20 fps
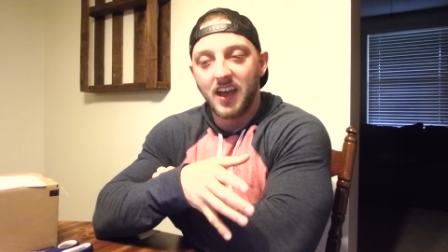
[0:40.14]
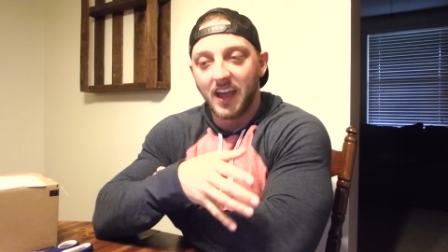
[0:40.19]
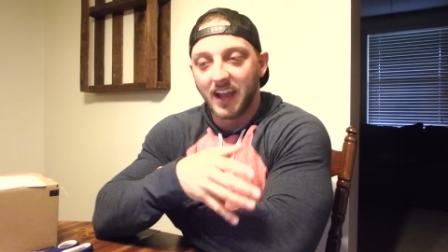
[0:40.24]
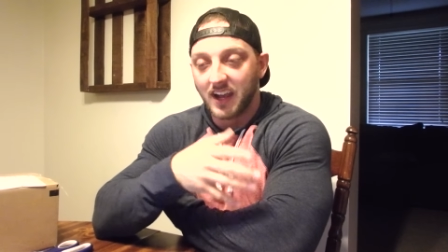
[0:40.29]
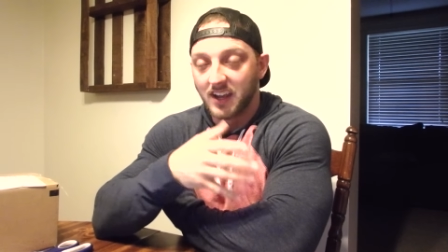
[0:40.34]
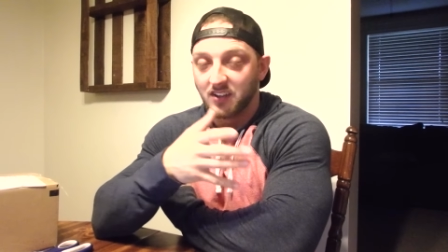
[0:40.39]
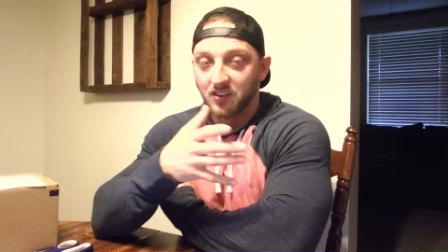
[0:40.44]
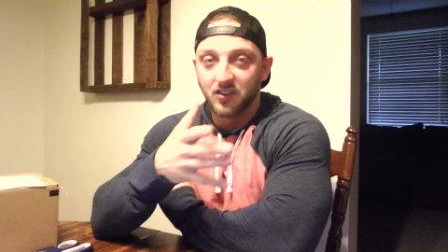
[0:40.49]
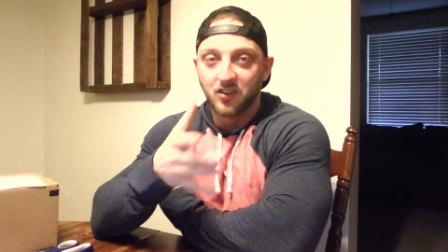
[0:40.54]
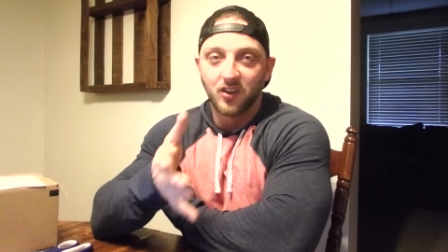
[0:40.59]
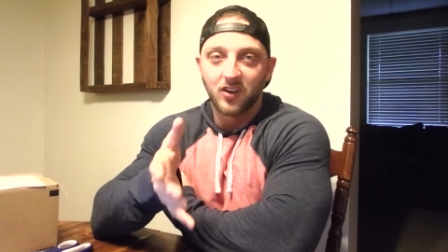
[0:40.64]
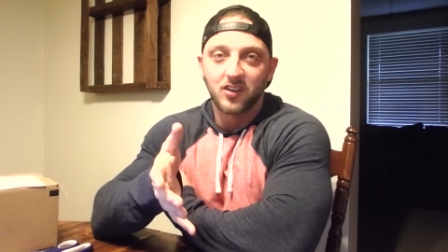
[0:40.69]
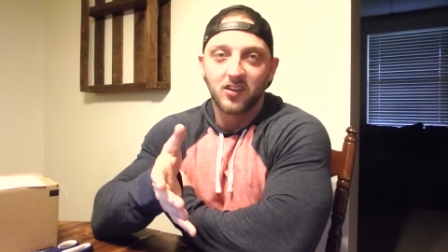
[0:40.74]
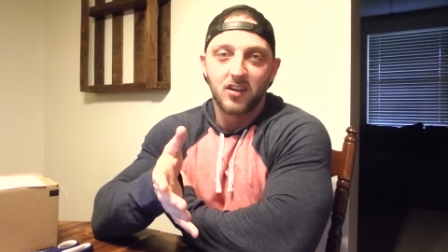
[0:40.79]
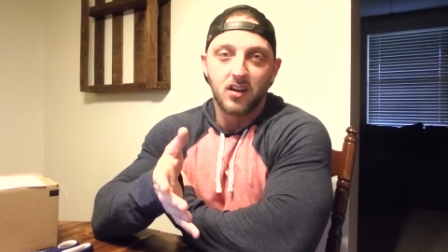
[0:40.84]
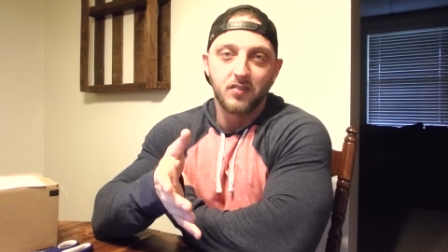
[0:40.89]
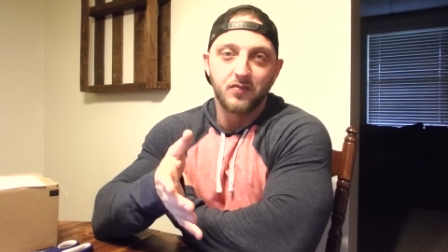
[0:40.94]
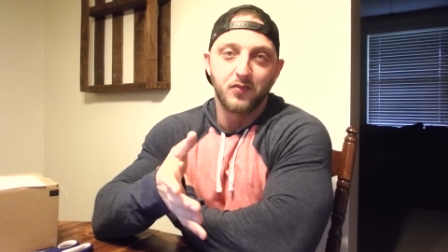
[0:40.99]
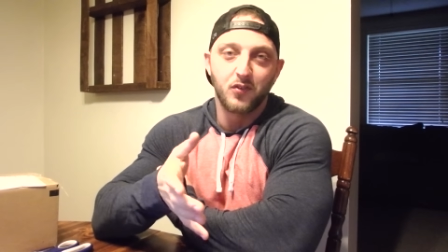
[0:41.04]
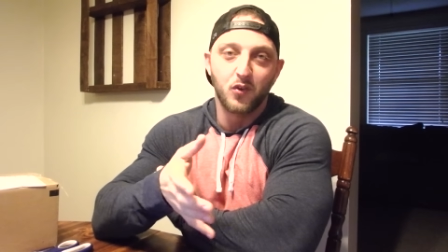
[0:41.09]
I got to cook a
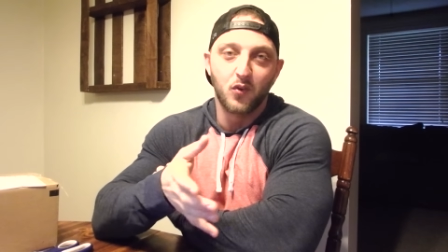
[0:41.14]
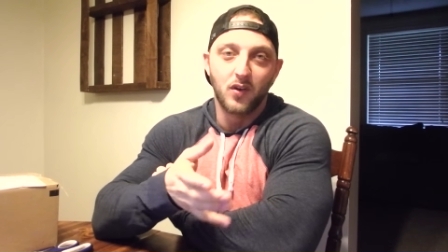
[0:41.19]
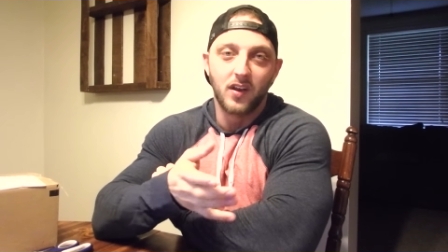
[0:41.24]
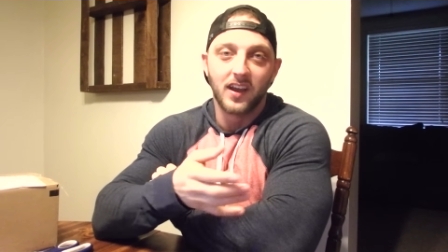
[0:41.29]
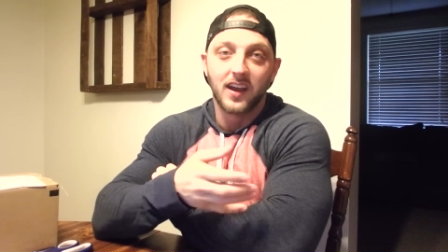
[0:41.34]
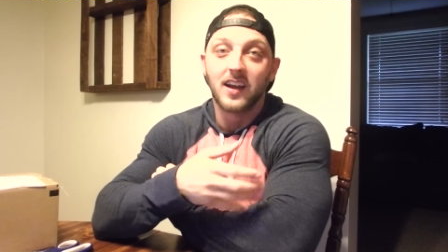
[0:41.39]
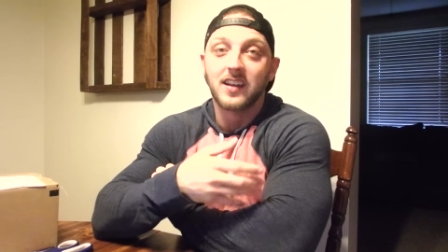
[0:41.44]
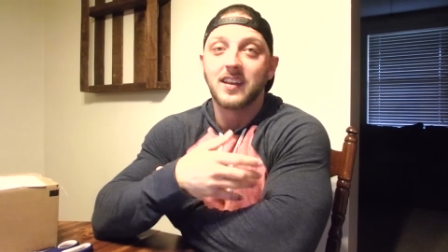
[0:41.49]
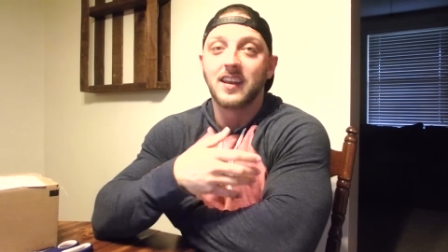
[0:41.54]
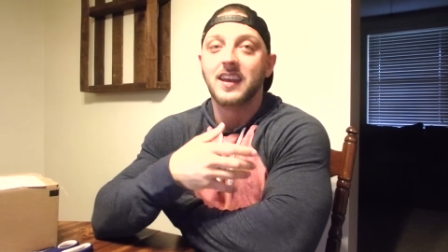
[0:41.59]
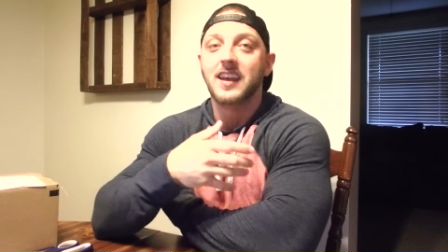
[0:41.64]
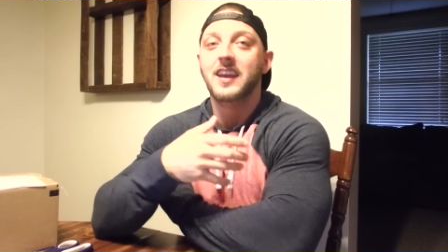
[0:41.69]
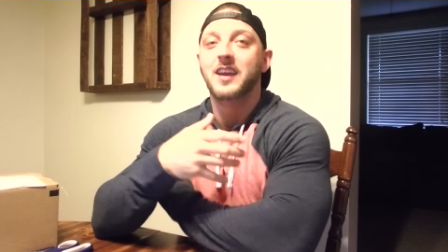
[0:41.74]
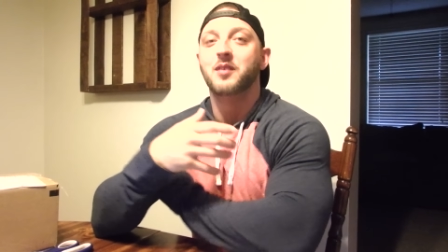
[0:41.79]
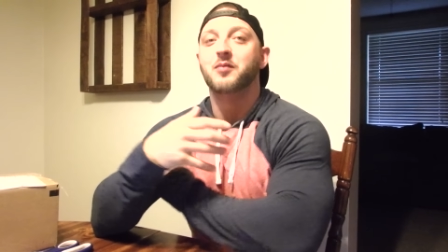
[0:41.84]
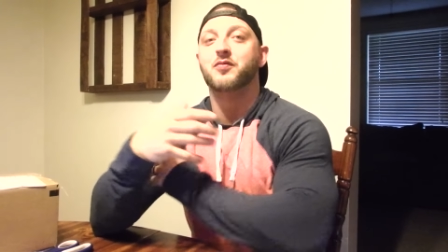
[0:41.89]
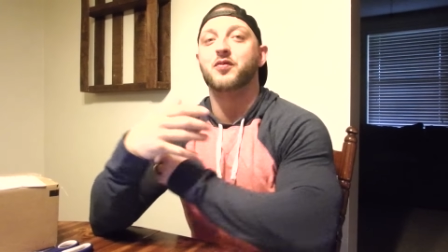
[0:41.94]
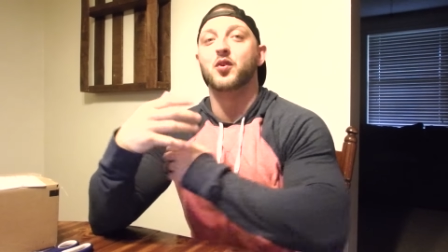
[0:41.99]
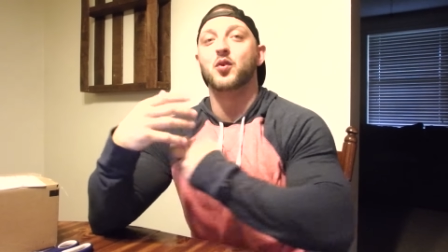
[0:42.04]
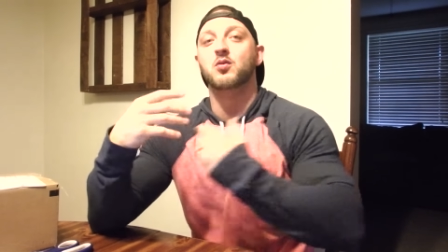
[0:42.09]
lot of food, and I got to
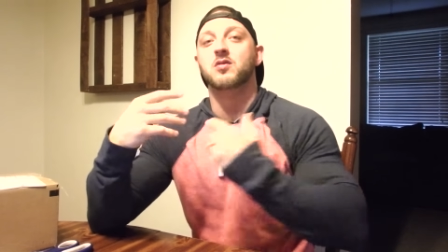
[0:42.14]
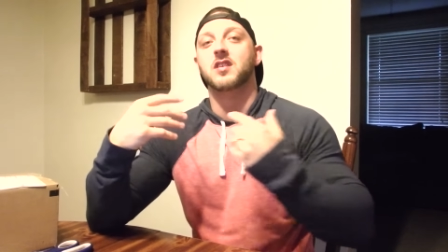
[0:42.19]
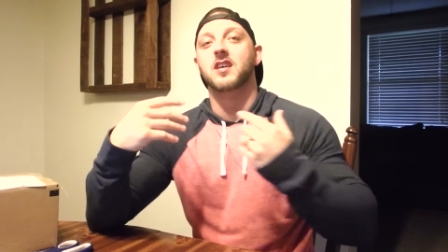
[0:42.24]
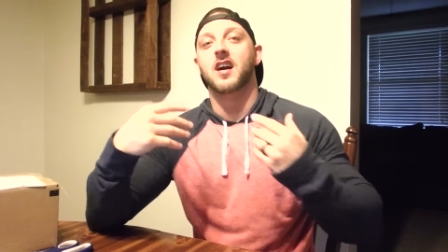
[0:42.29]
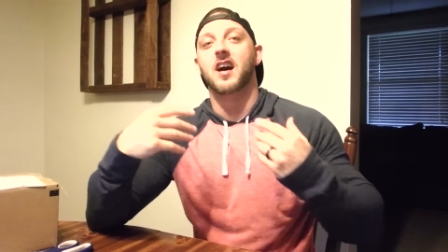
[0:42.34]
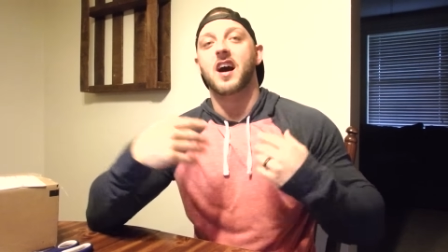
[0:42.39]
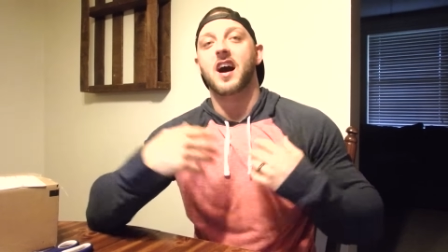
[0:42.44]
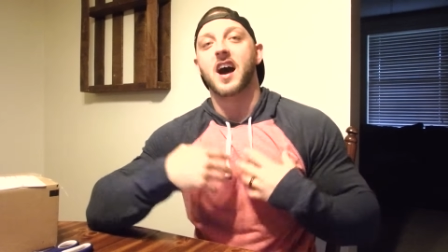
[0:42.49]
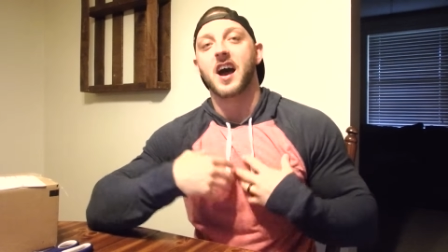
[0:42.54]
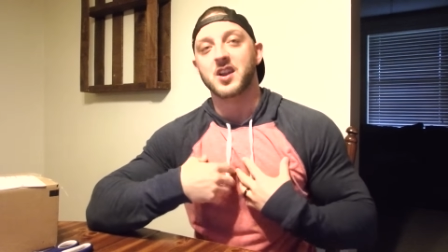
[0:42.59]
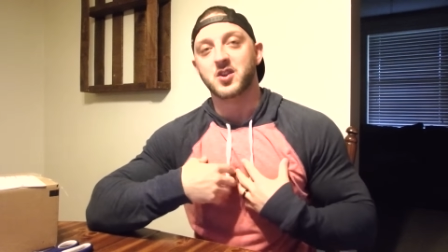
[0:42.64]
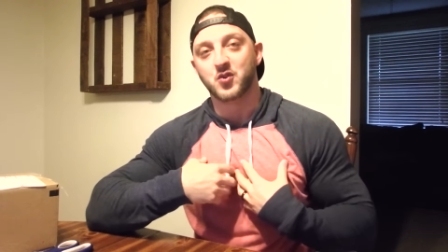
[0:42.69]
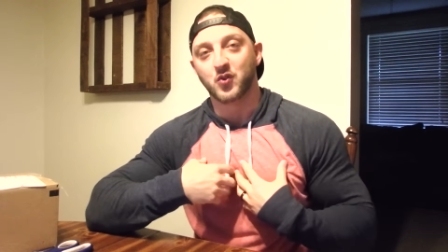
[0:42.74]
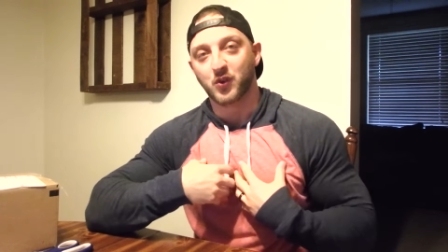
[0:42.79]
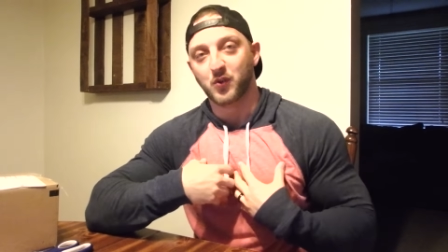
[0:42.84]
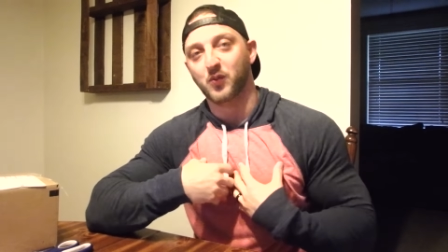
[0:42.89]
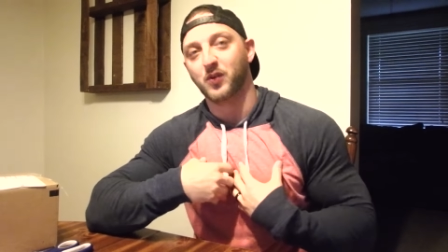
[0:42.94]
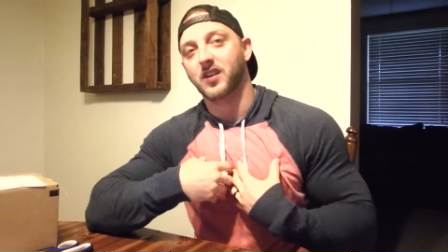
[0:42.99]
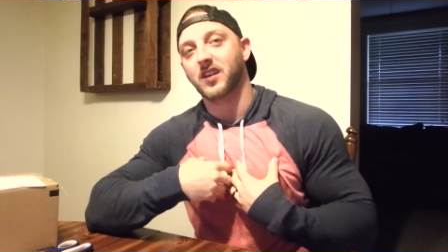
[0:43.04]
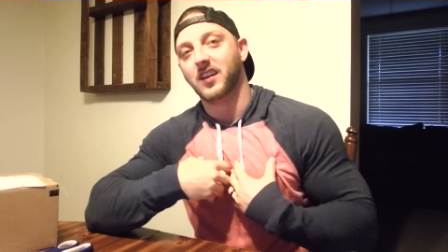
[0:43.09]
eat foods that I
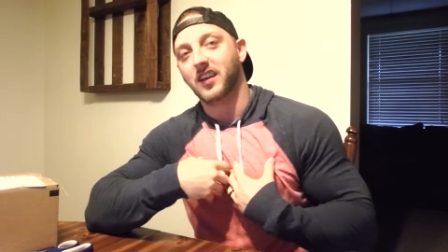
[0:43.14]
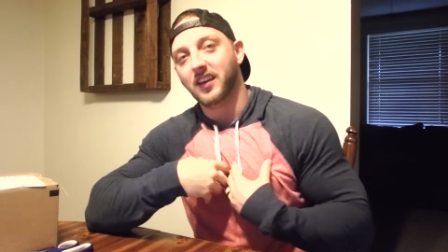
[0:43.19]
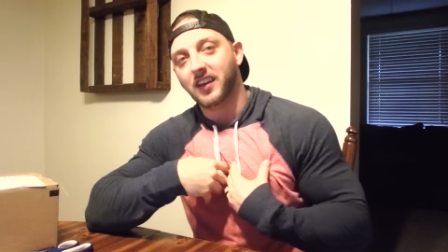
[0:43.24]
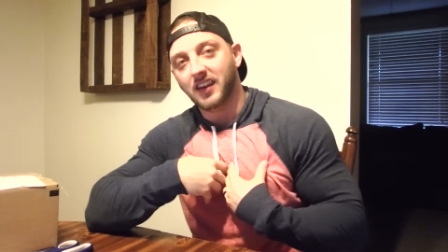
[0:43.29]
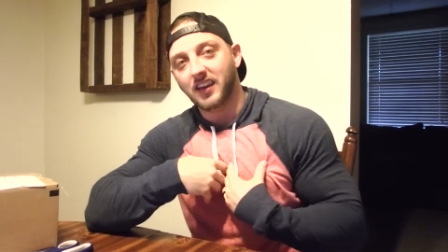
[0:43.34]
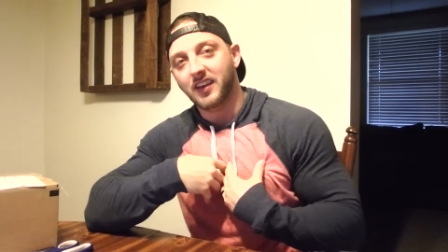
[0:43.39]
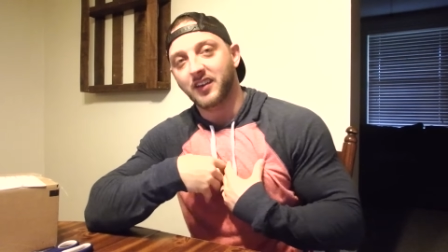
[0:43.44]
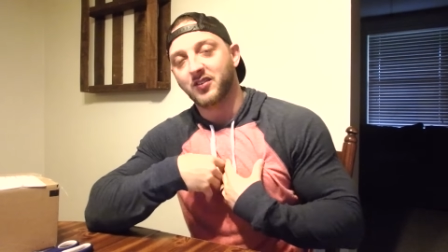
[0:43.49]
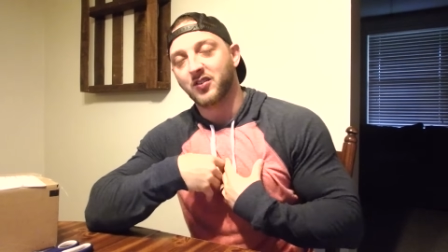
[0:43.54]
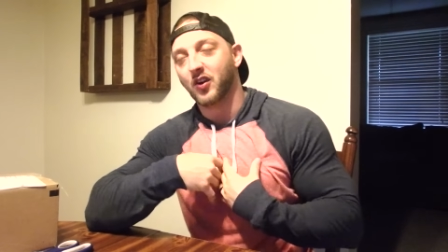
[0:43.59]
truly wanted to eat.